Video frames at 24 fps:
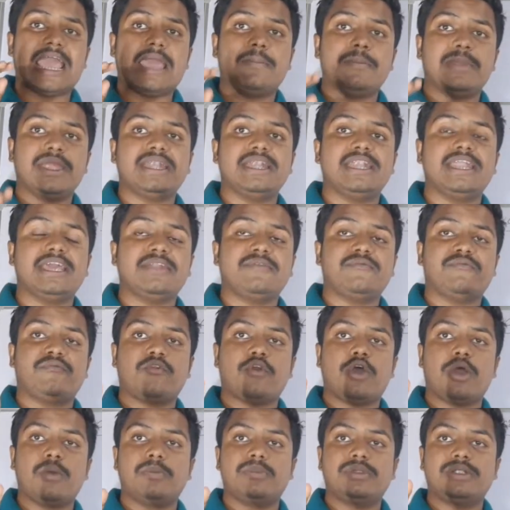amended
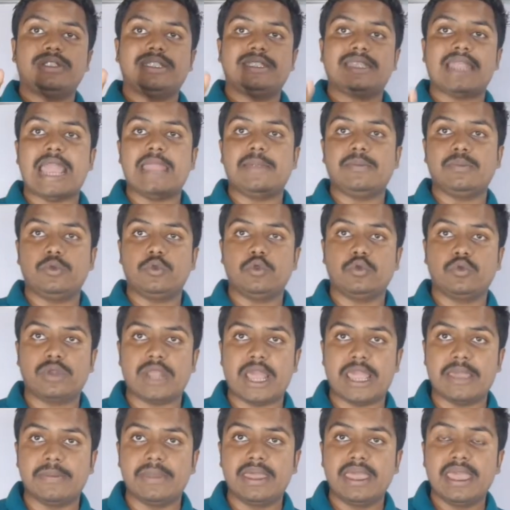from time to
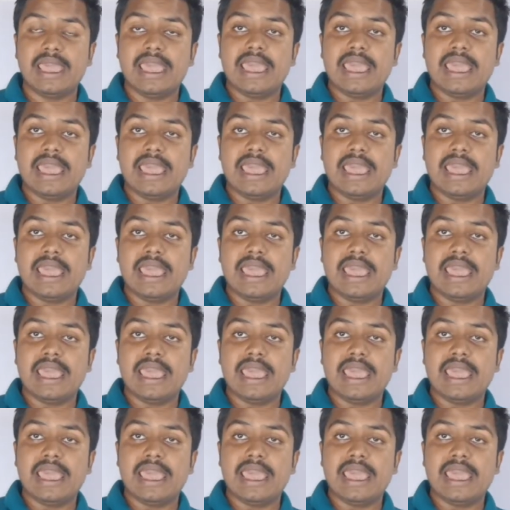time.